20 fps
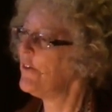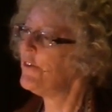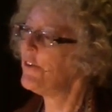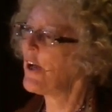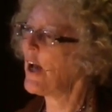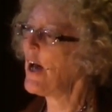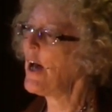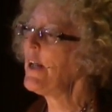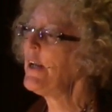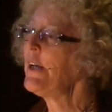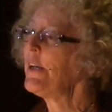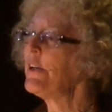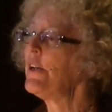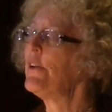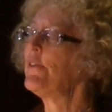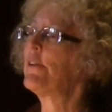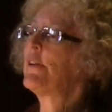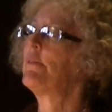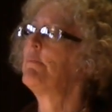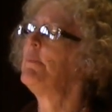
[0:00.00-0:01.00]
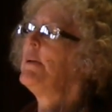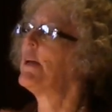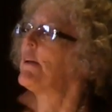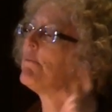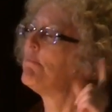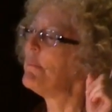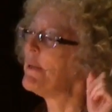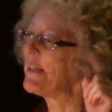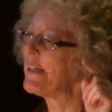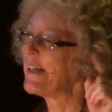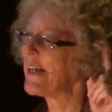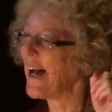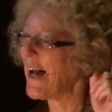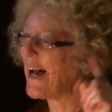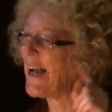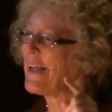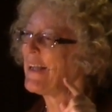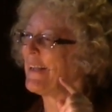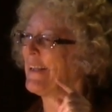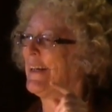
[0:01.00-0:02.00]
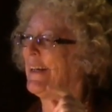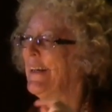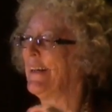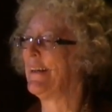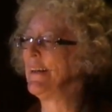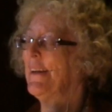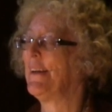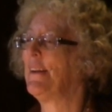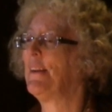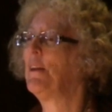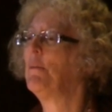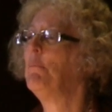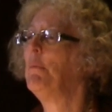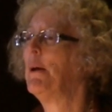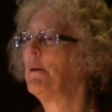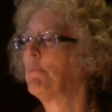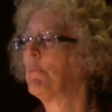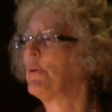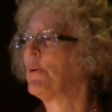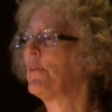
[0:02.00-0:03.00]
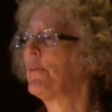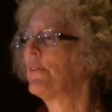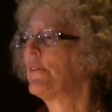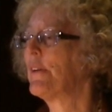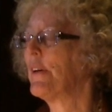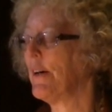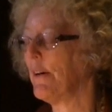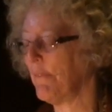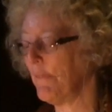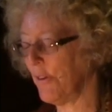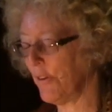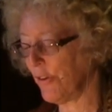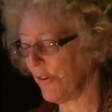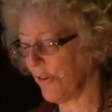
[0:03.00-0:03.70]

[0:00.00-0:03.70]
John accuses me of beguiling the members of the